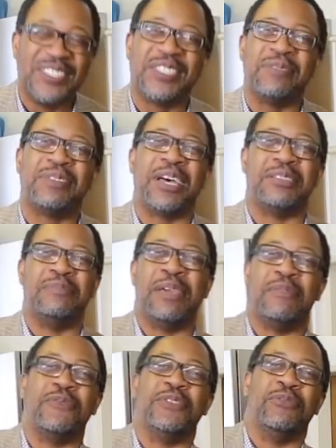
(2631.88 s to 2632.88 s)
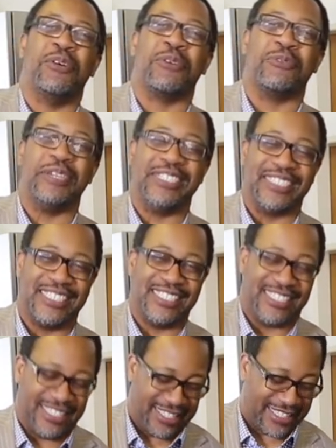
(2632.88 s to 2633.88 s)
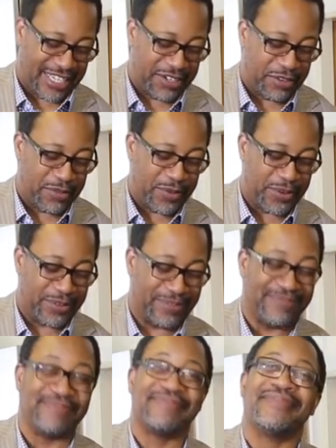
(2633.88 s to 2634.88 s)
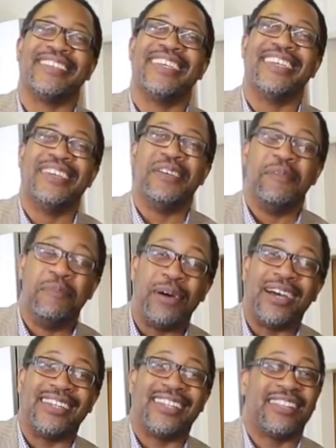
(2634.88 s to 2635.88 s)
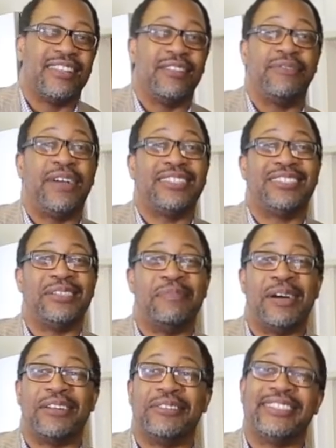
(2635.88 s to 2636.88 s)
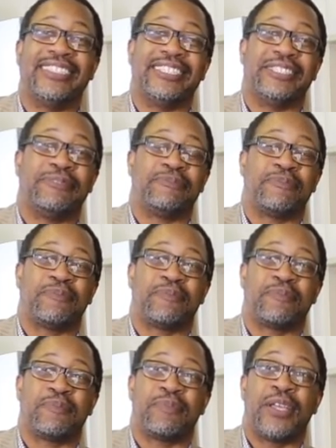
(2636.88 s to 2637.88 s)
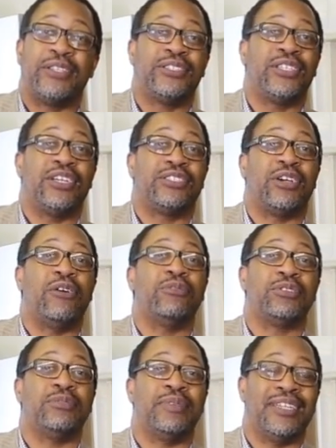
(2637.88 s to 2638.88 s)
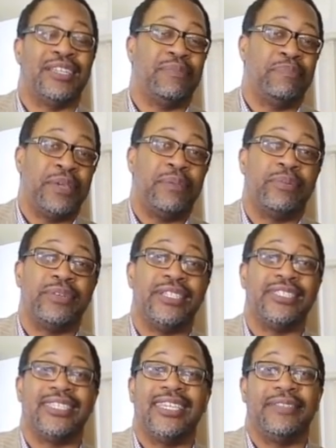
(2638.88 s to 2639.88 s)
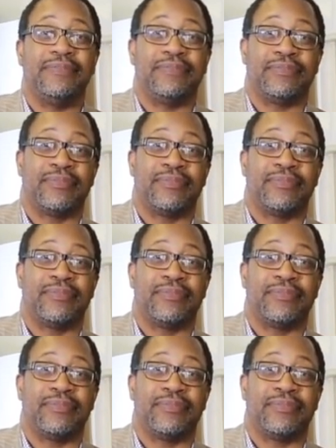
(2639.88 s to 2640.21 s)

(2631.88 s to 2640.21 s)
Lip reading: Sometimes maybe for the wrong reasons, say no more. But the fact of the matter is this, church ultimately, people need to eat.